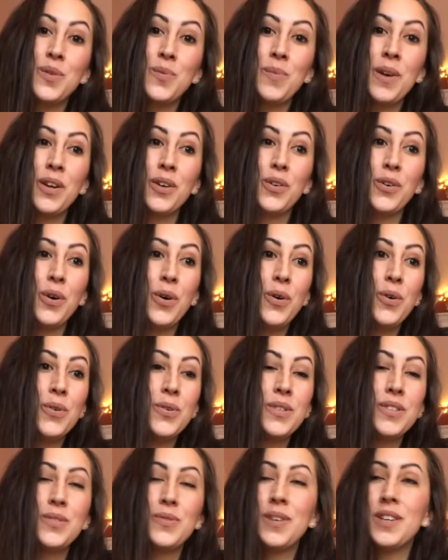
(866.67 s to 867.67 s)
are my
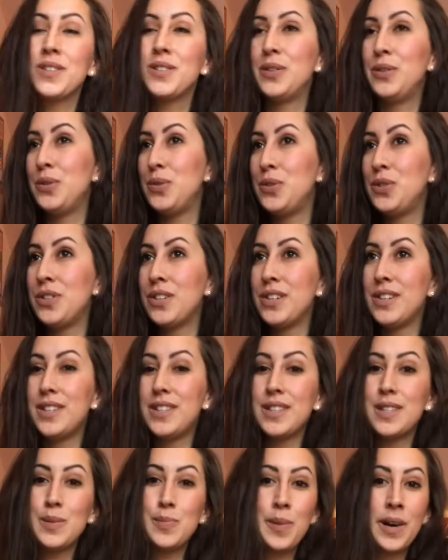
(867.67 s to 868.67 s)
goals,
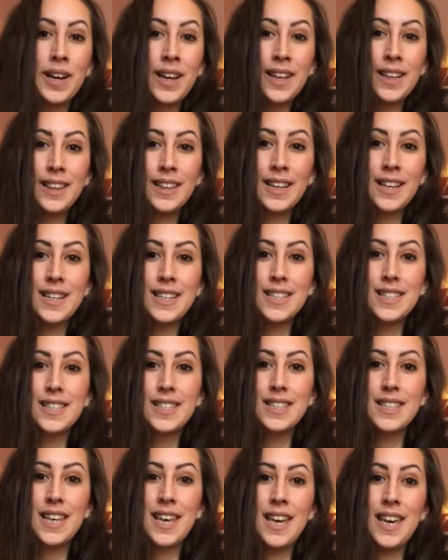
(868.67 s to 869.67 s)
resolutions, bucket
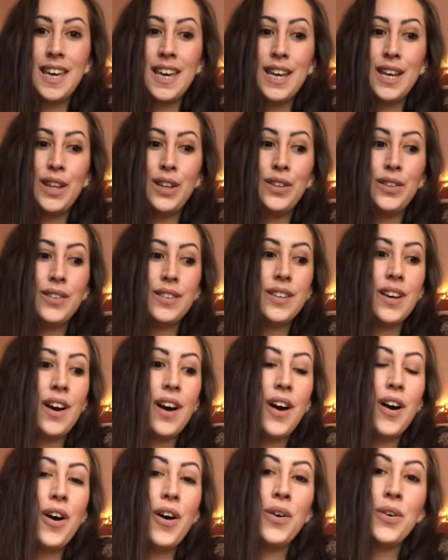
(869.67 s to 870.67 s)
list, and
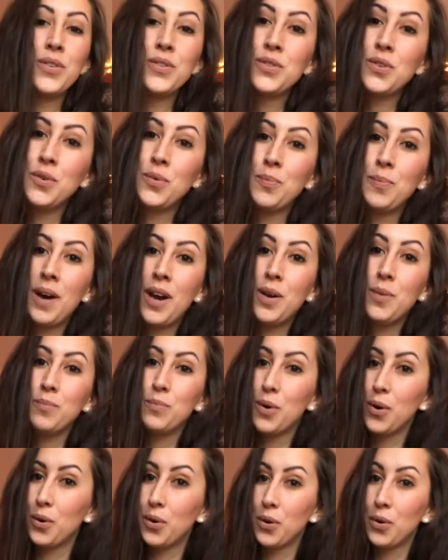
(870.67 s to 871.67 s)
also my
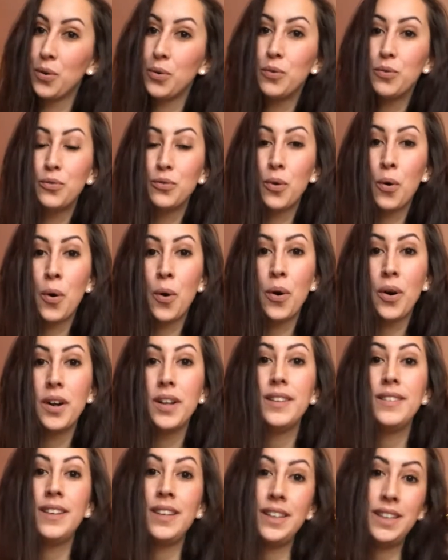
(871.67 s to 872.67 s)
motto for
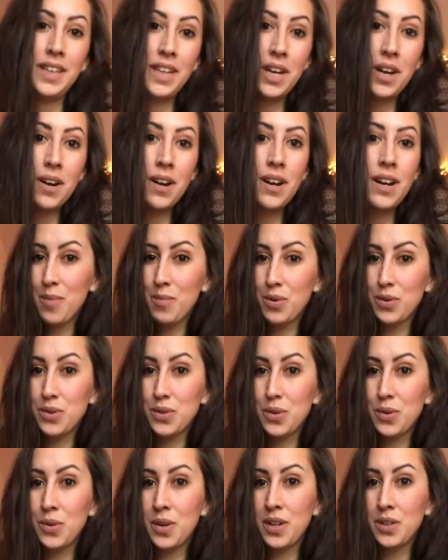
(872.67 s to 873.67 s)
the year. I'm
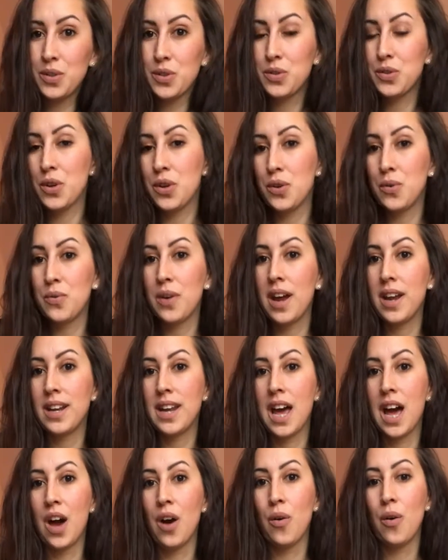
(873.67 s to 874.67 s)
also going to show you right
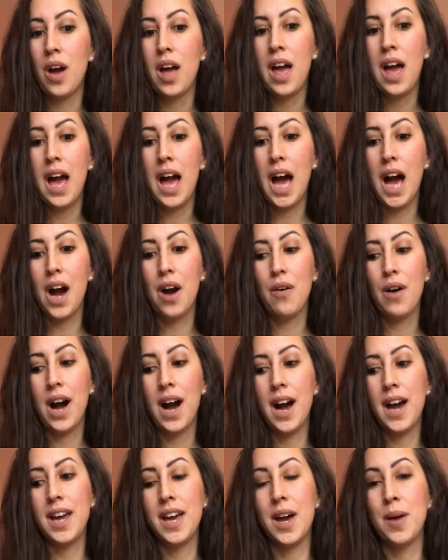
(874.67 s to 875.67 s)
now how
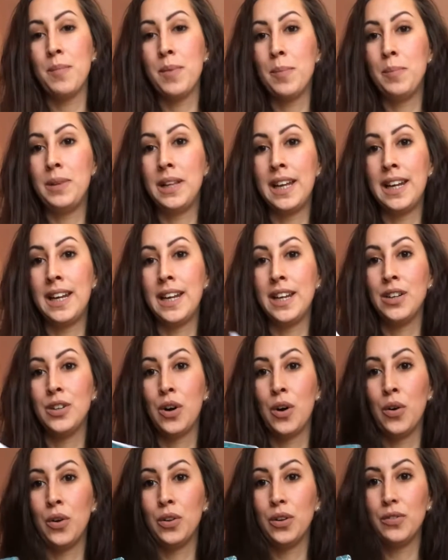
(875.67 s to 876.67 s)
I am planning
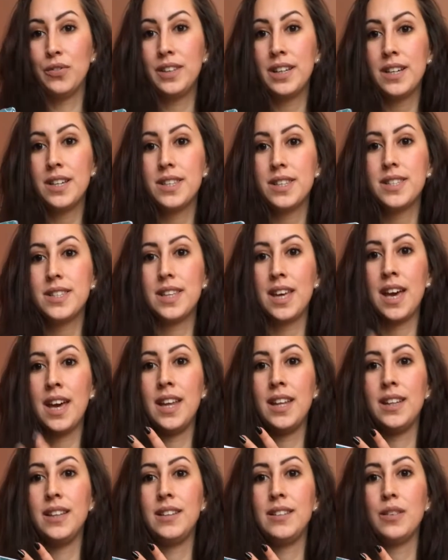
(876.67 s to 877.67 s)
all of this
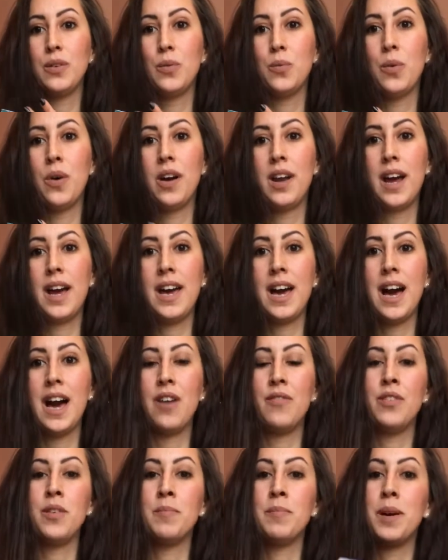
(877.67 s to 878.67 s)
and what I
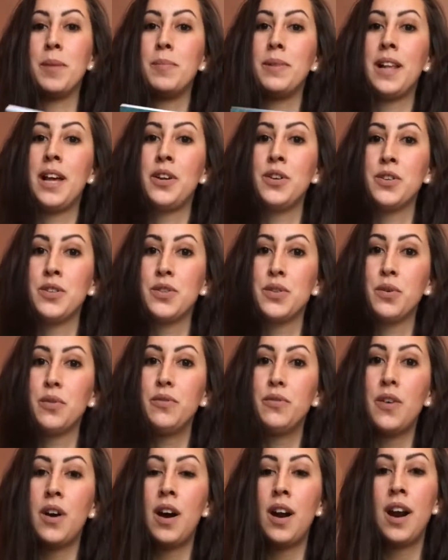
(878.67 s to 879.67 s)
have in my planner so
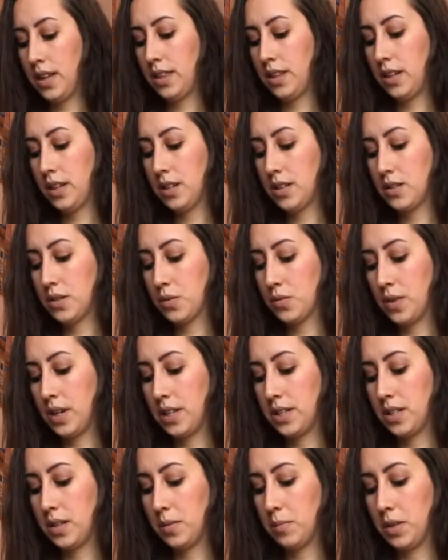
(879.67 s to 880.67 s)
far. I think it's a
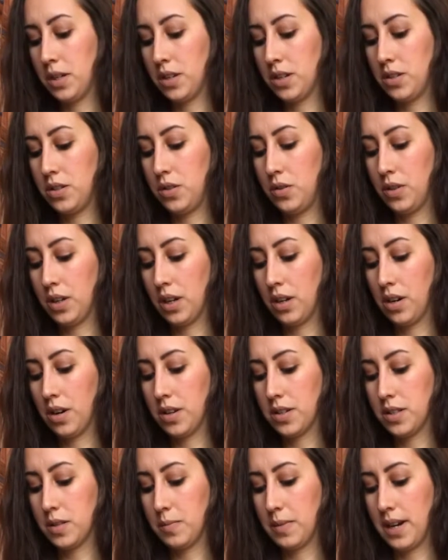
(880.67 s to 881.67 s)
great thing because you can
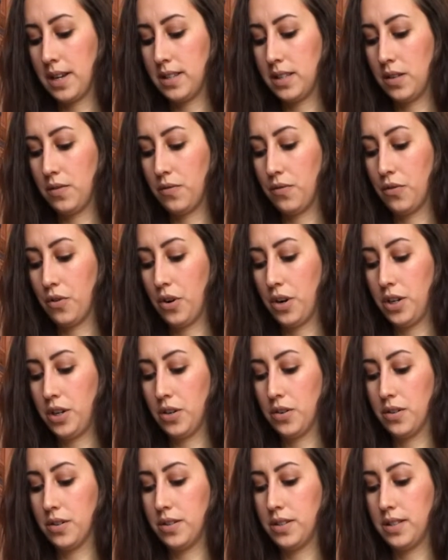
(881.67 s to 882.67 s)
customize it for
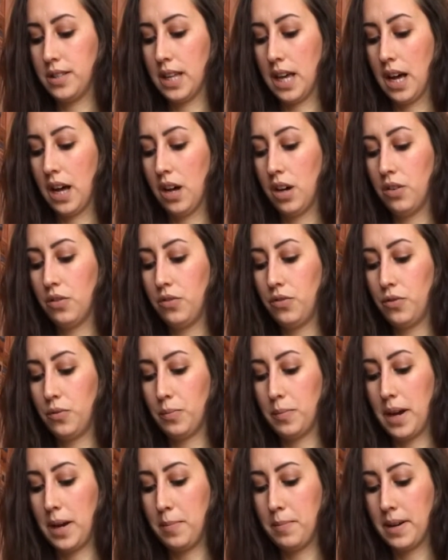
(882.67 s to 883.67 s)
yourself.
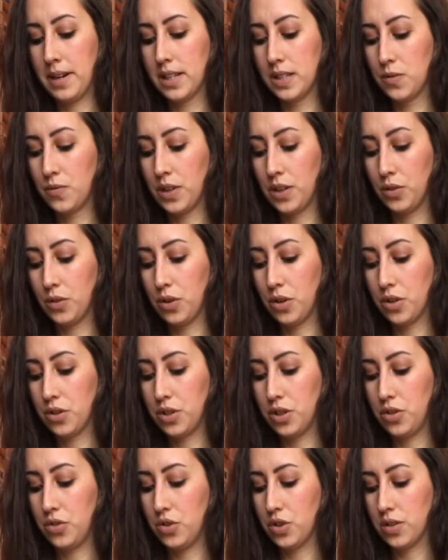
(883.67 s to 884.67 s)
My best friend, or
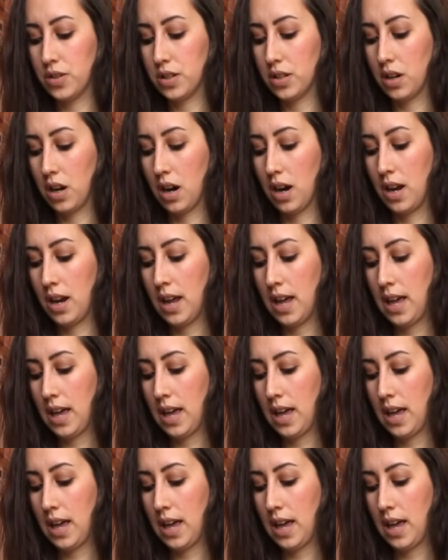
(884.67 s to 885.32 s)
she just got